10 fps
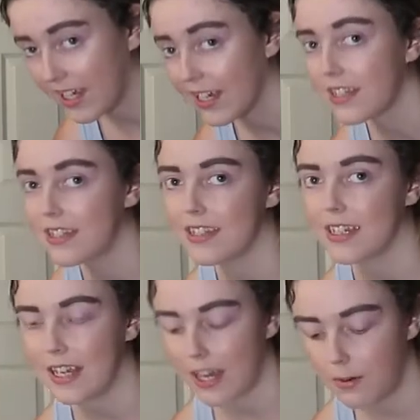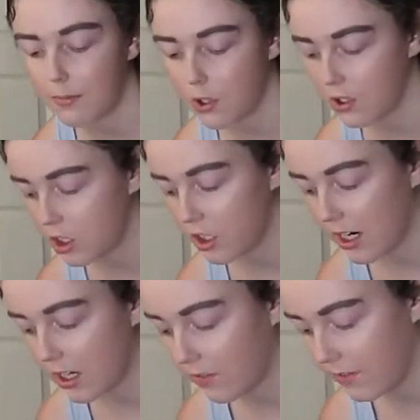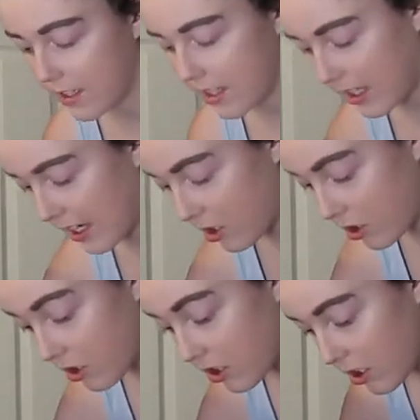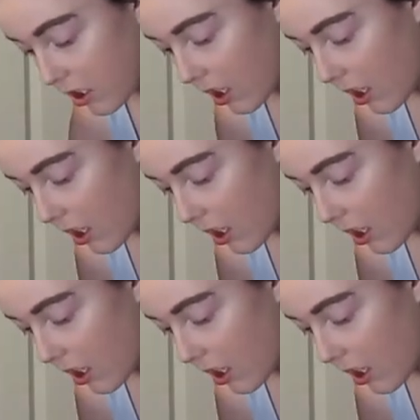it, see how much I obviously get done,